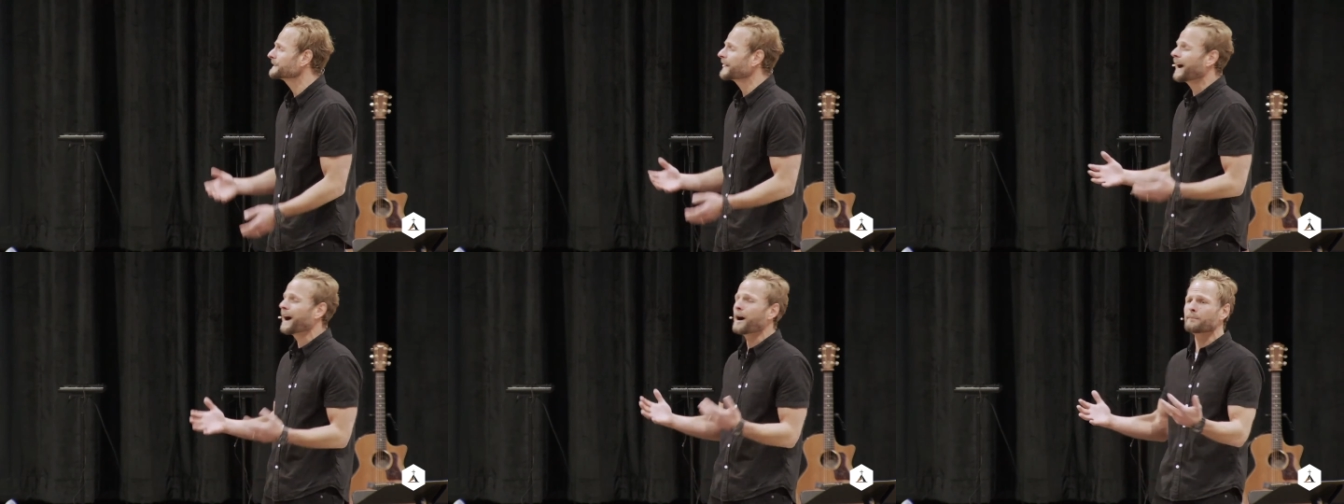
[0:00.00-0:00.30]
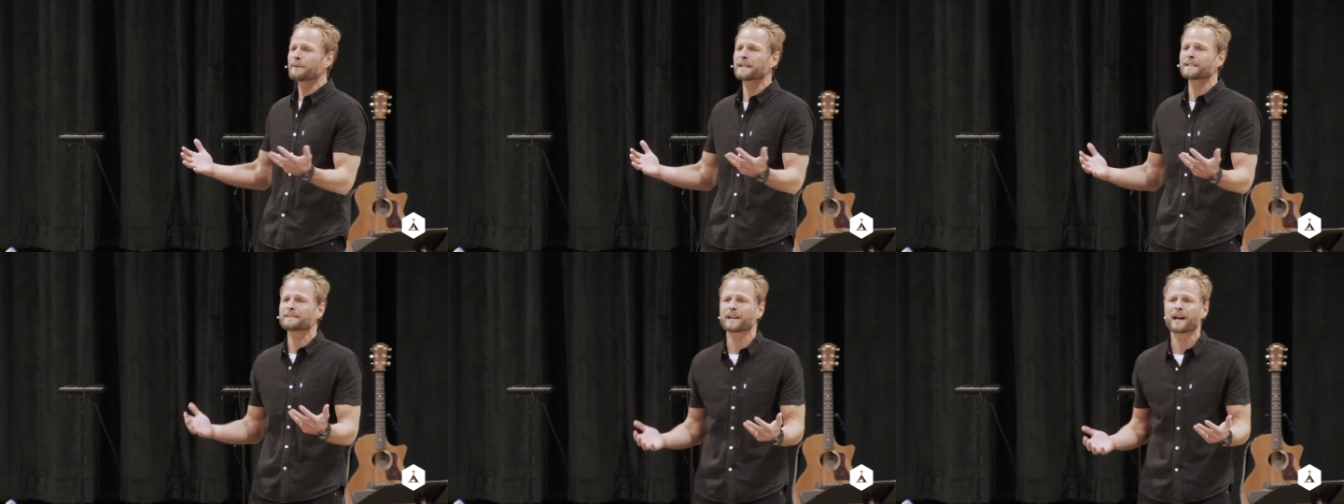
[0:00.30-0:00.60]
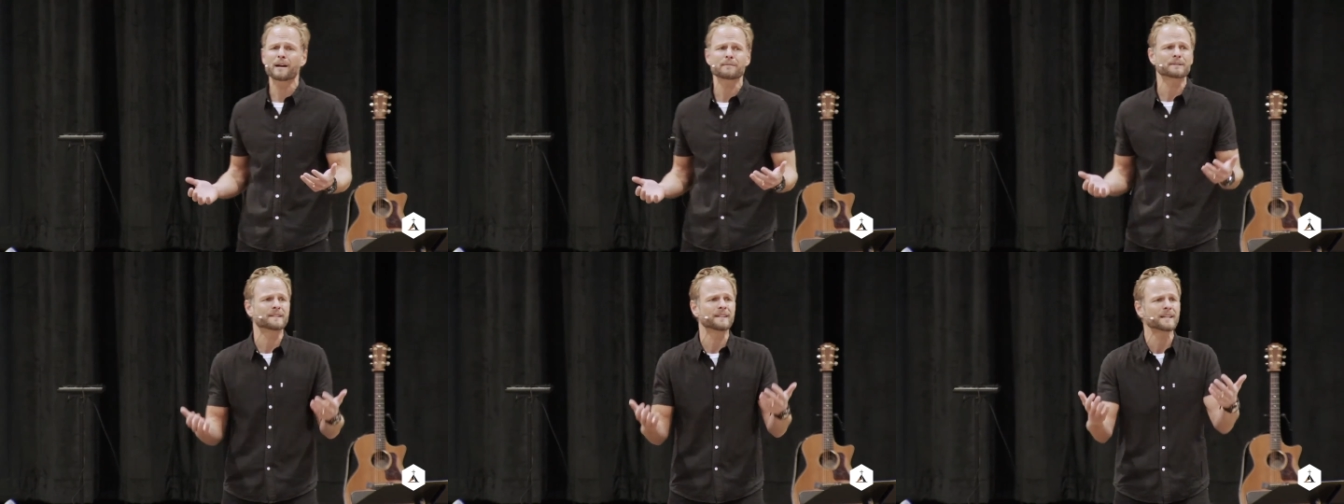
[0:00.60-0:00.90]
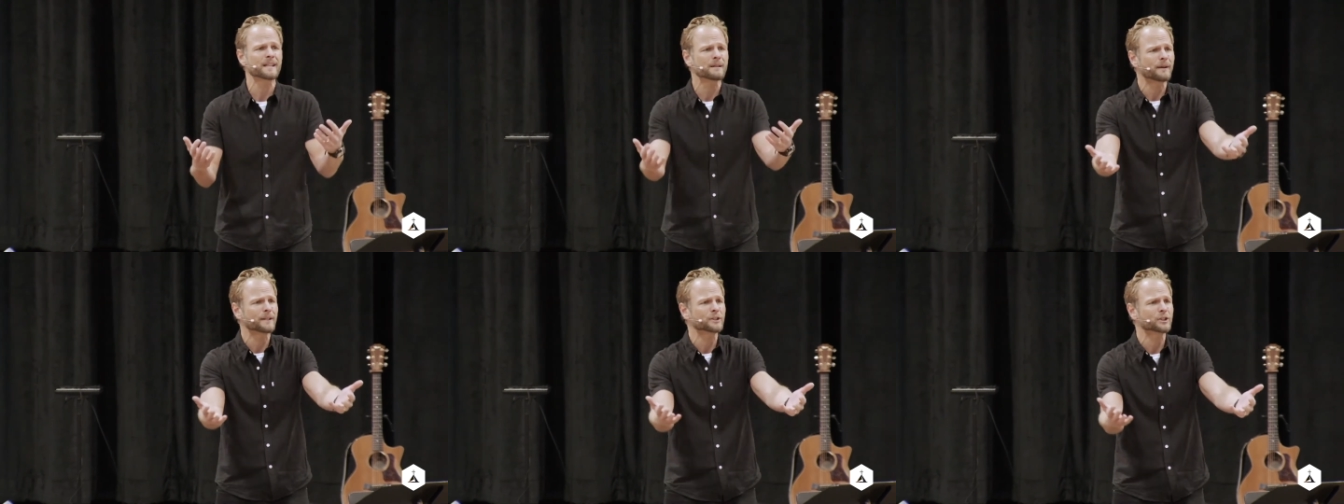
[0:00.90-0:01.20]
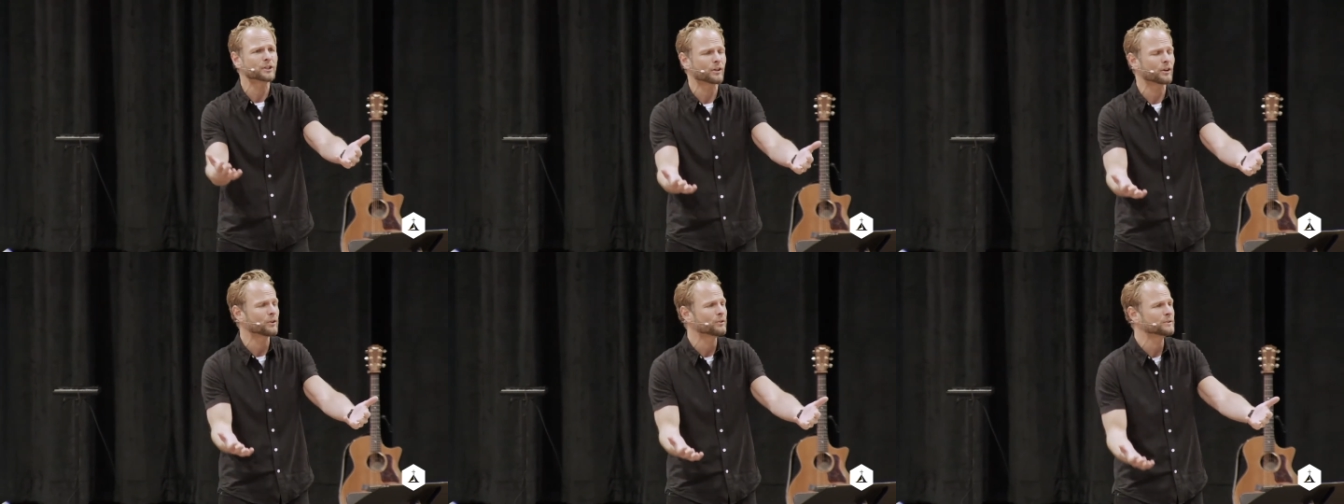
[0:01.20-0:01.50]
How many times, think about
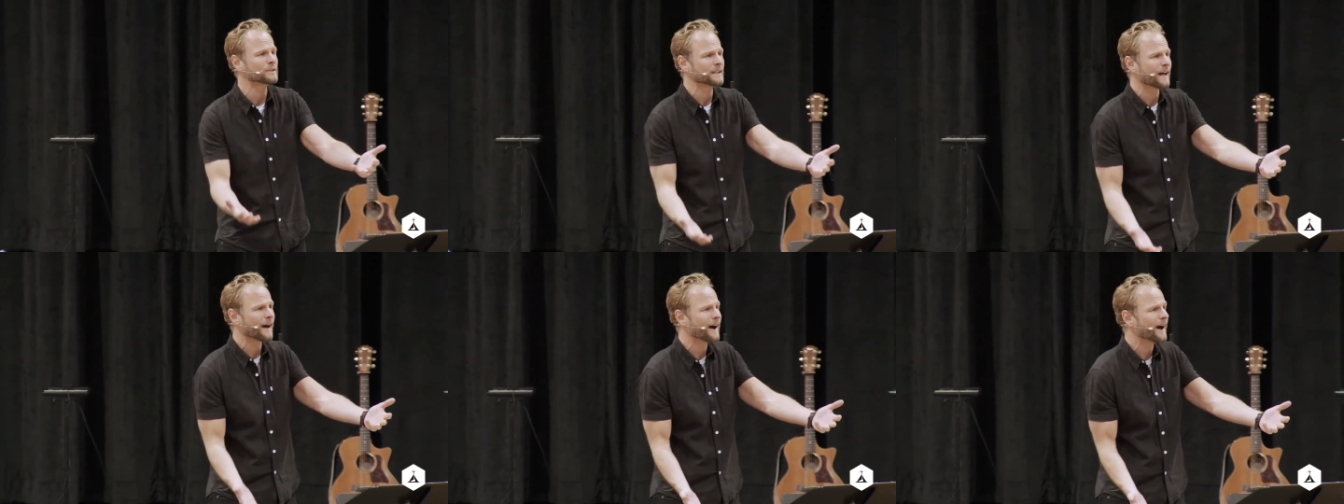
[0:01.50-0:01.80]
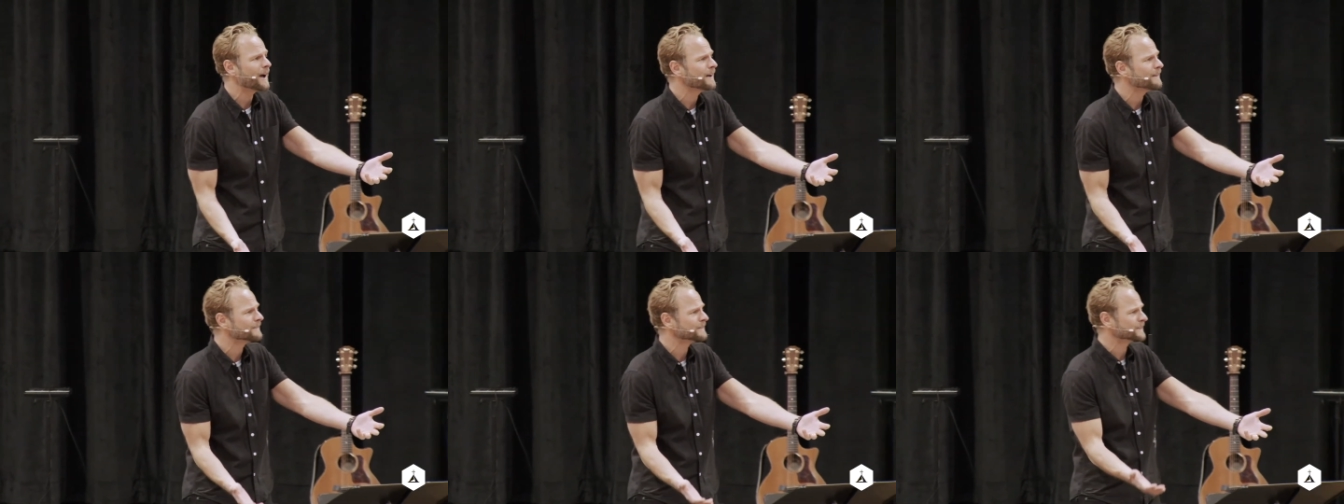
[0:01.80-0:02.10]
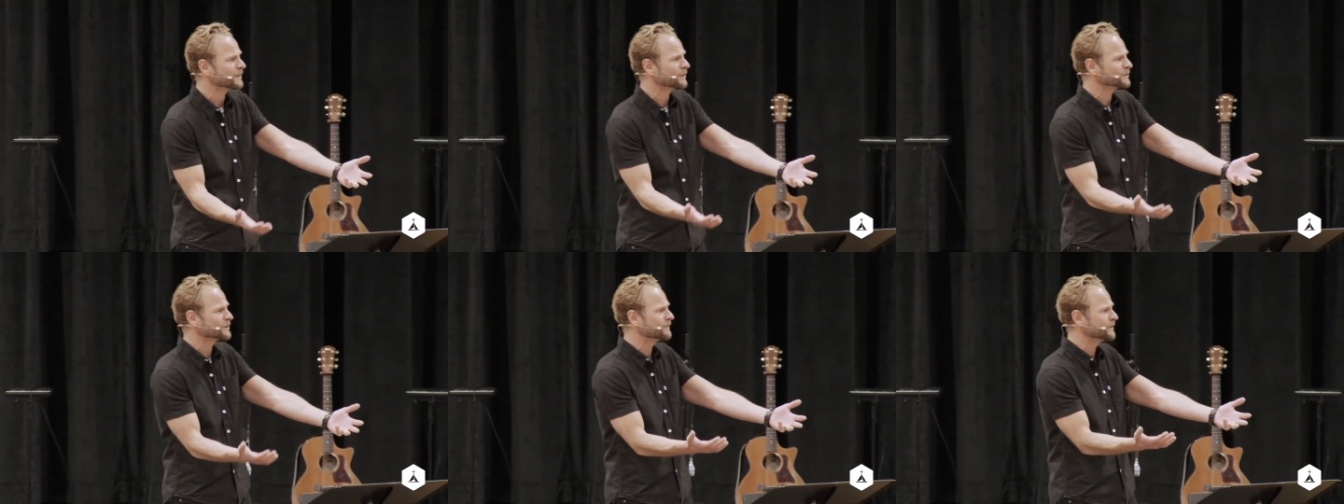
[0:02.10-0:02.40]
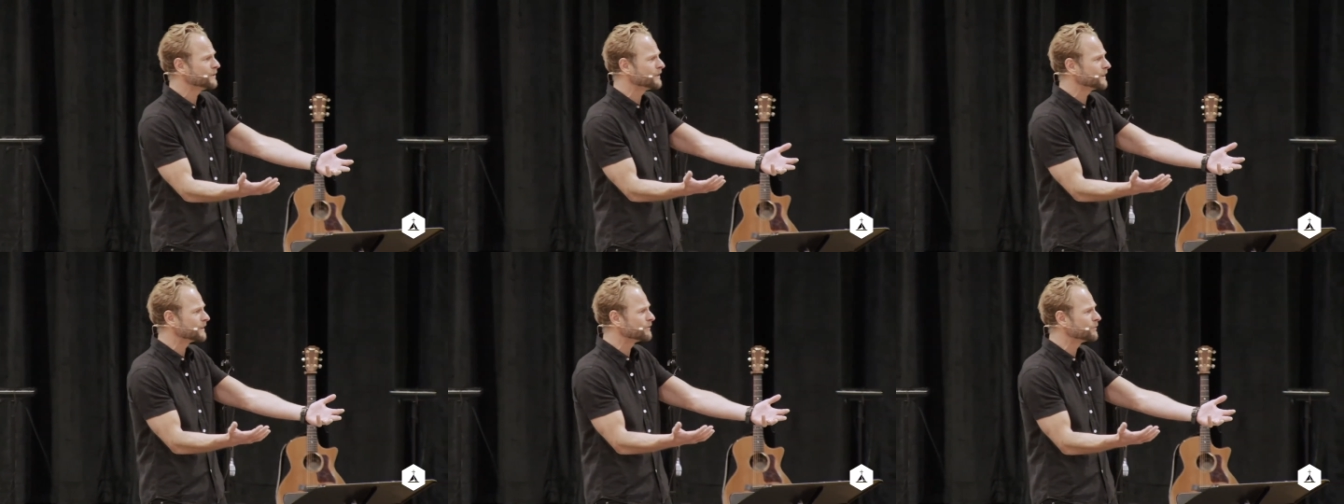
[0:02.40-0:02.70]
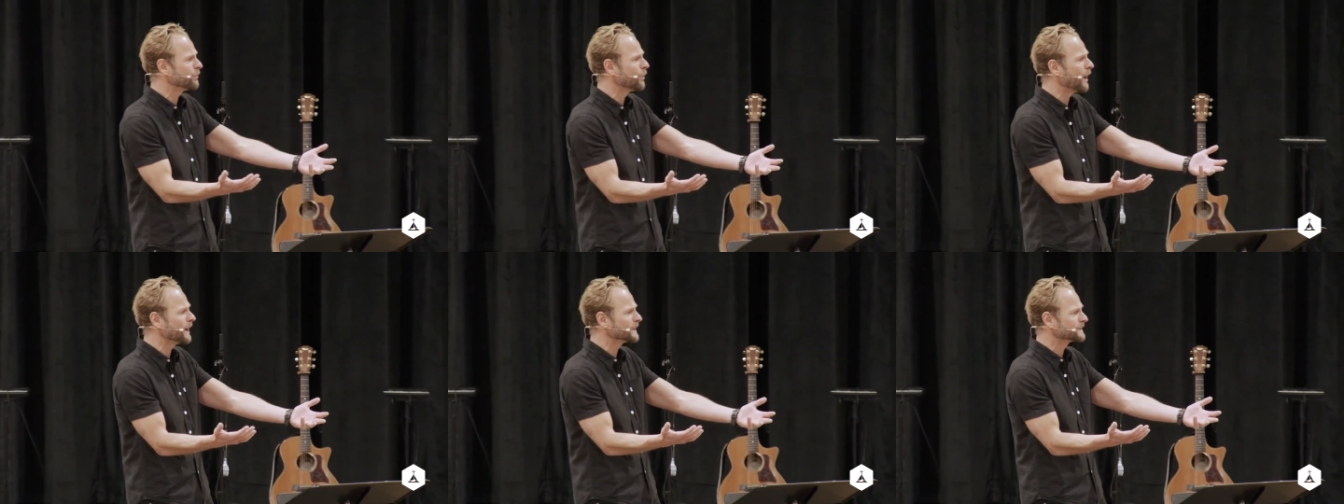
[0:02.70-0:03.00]
your own lives, those of you that
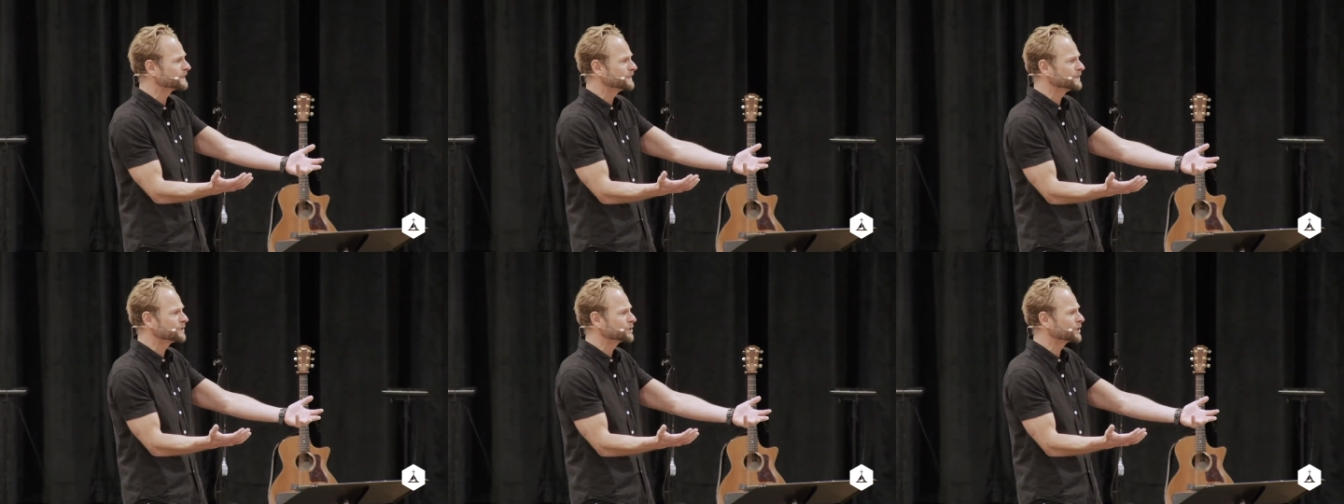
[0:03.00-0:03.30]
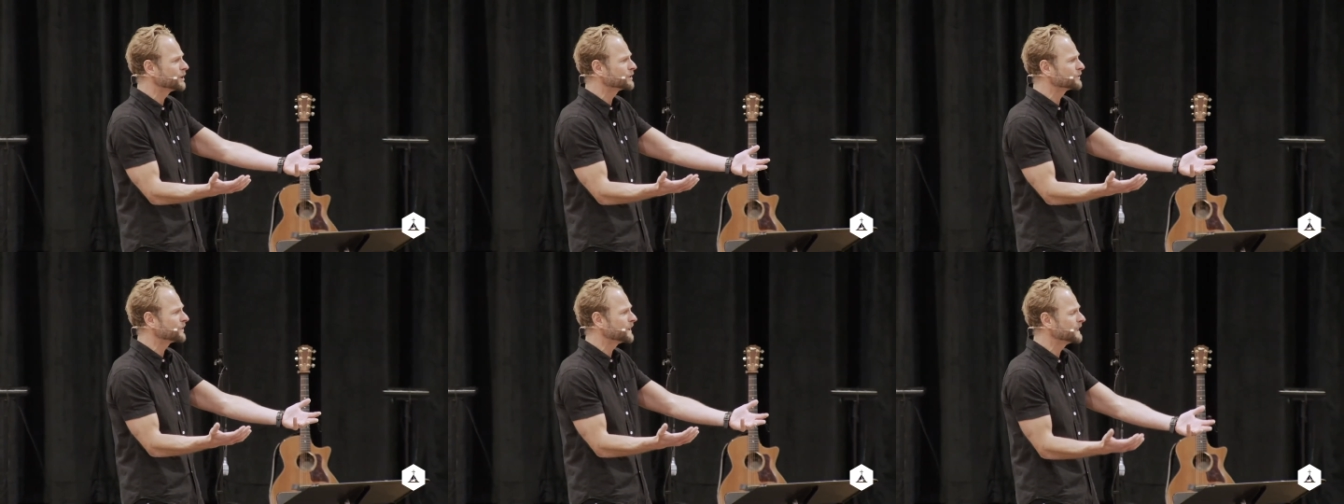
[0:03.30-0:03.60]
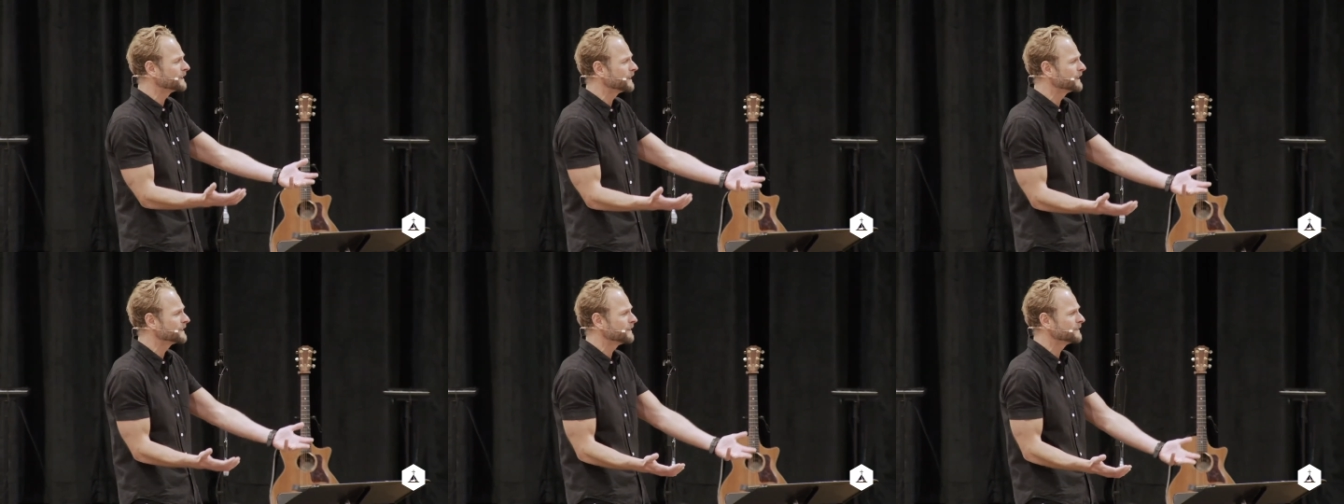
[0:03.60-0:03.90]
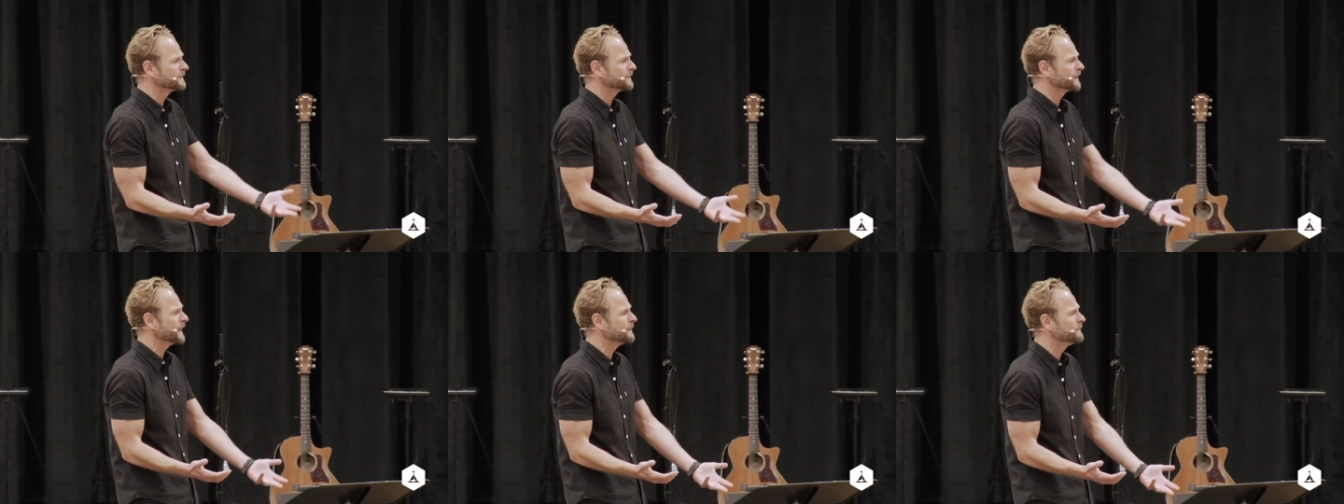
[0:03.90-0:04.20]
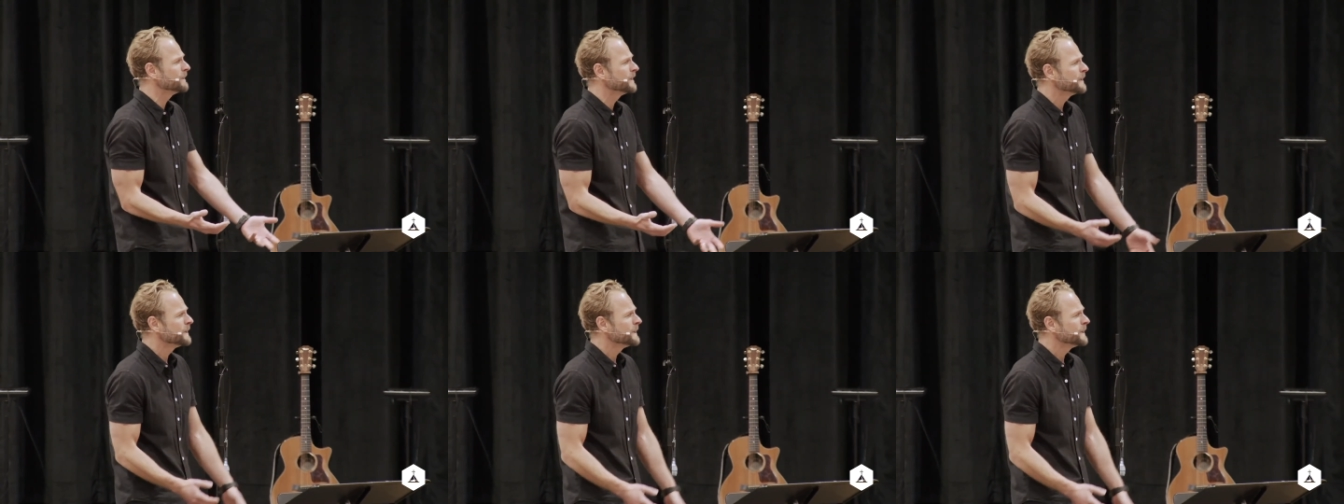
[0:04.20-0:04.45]
have walked in the church for any length of time